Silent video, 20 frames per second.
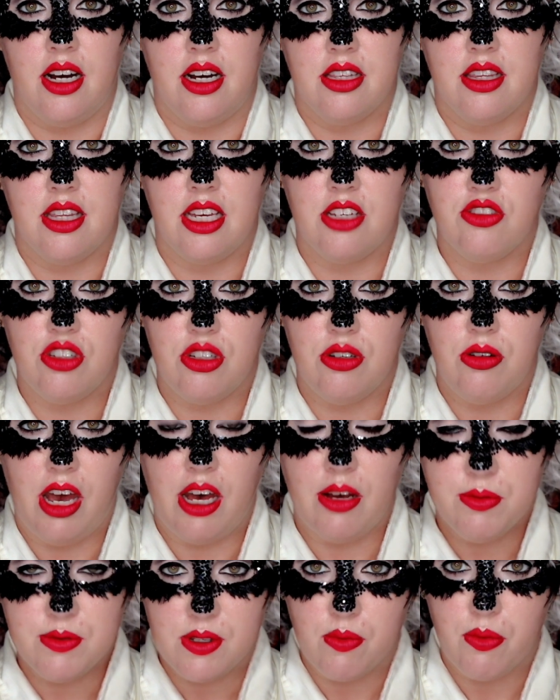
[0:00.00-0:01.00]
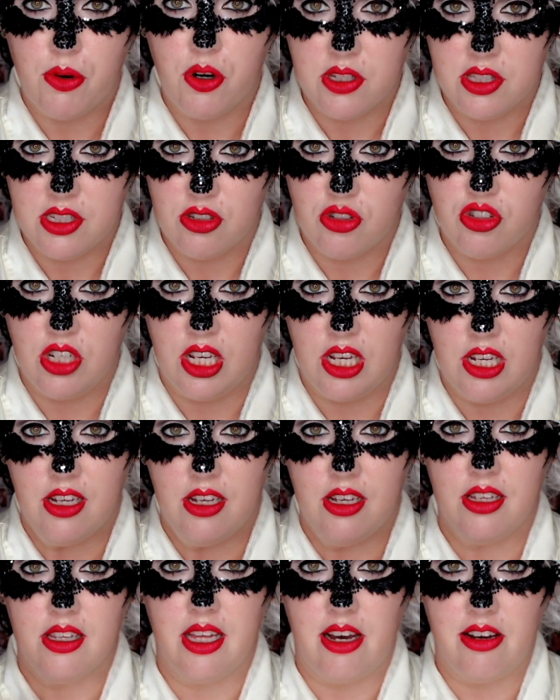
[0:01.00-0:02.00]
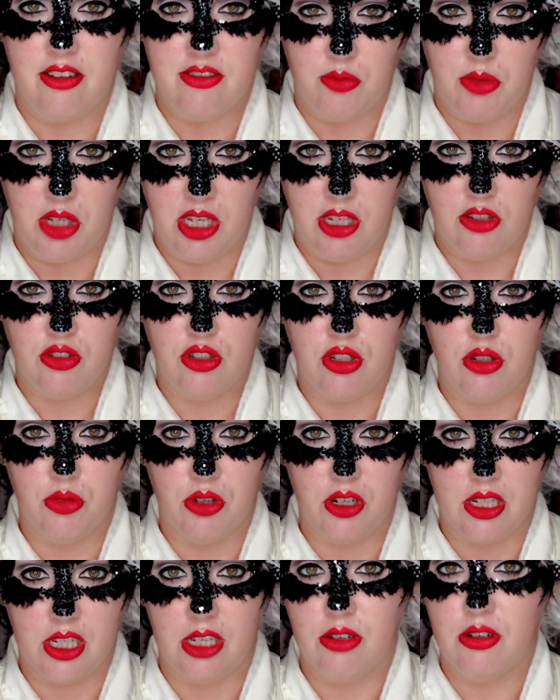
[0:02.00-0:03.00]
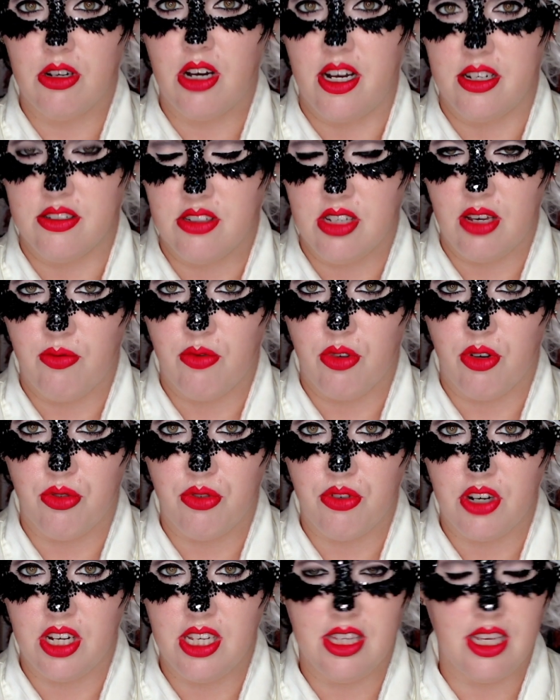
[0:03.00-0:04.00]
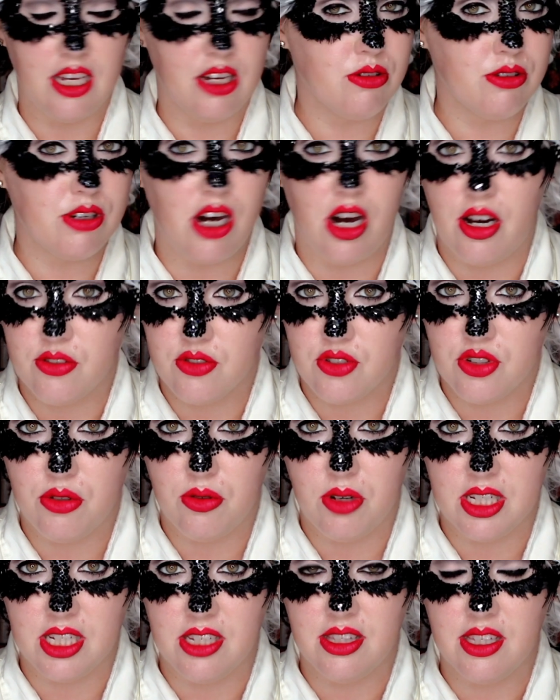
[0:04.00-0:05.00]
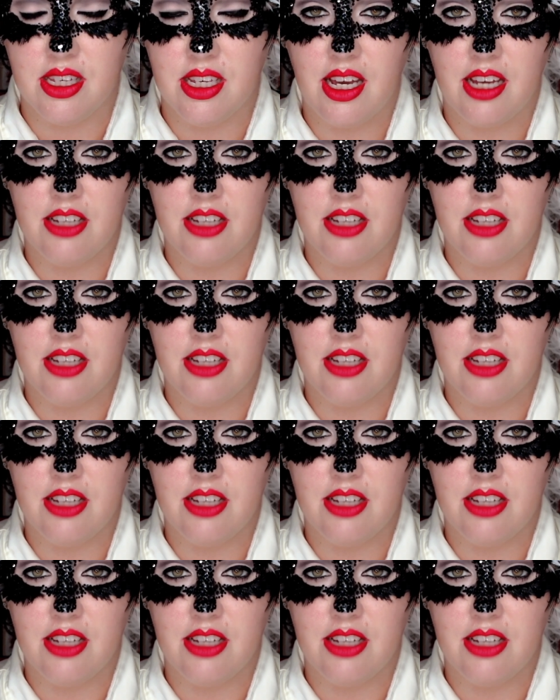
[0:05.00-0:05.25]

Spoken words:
They do help support this channel, allow me to bring you content for free. They don't cost you anything.